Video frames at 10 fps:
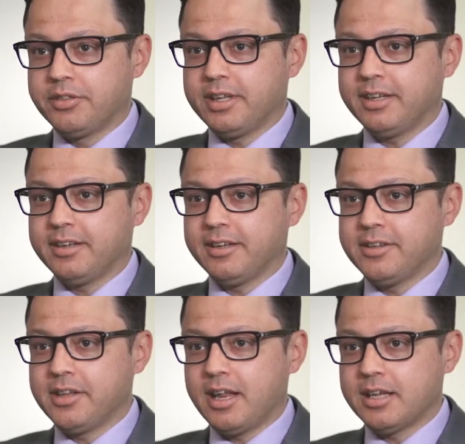think
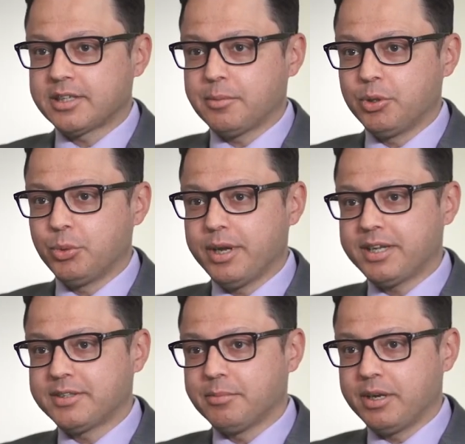the last couple of
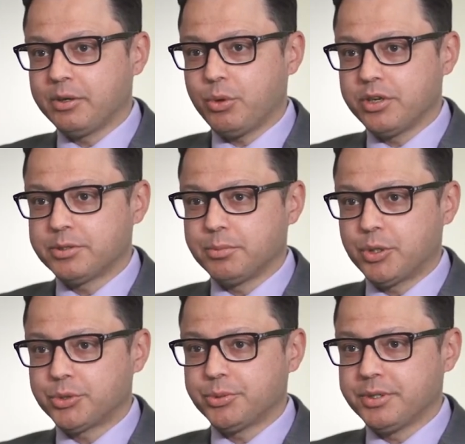weeks have been quite
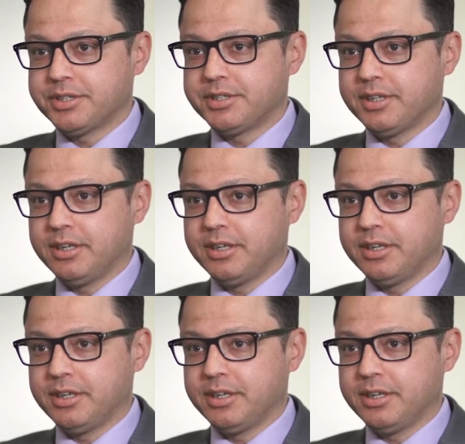tumultuous.